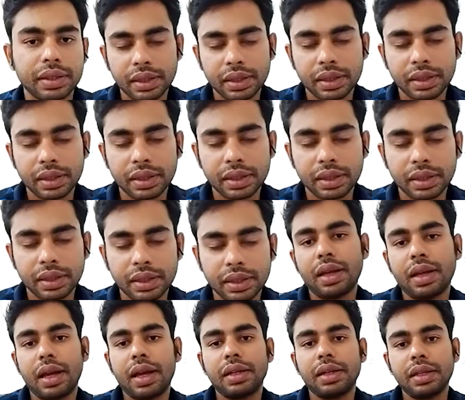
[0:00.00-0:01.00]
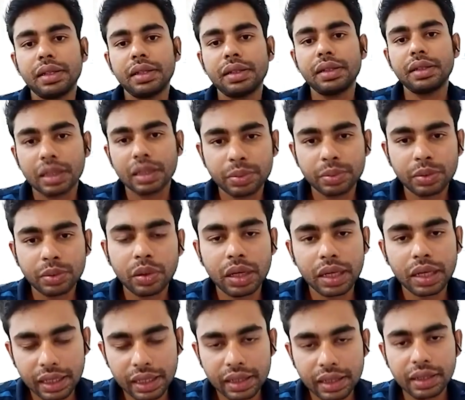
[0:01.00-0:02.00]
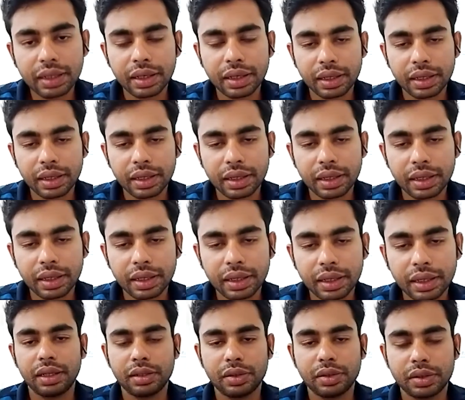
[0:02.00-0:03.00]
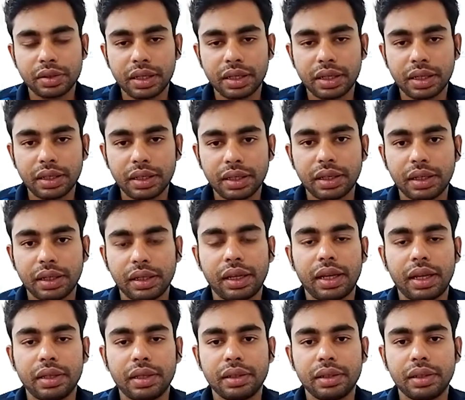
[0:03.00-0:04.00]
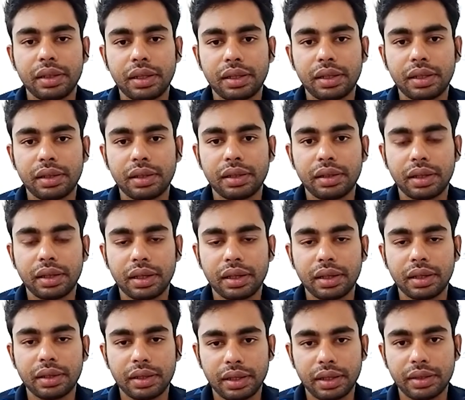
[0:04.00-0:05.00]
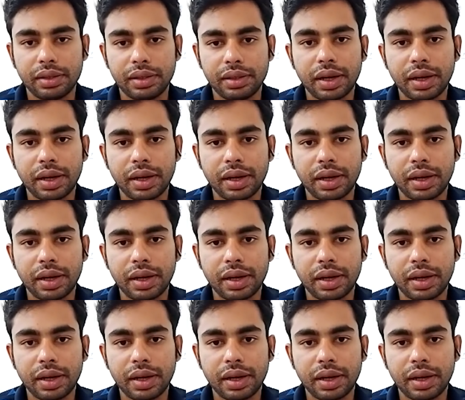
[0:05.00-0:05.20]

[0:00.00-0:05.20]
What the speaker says: indeed. And is crypto a legal tender in Switzerland? Can it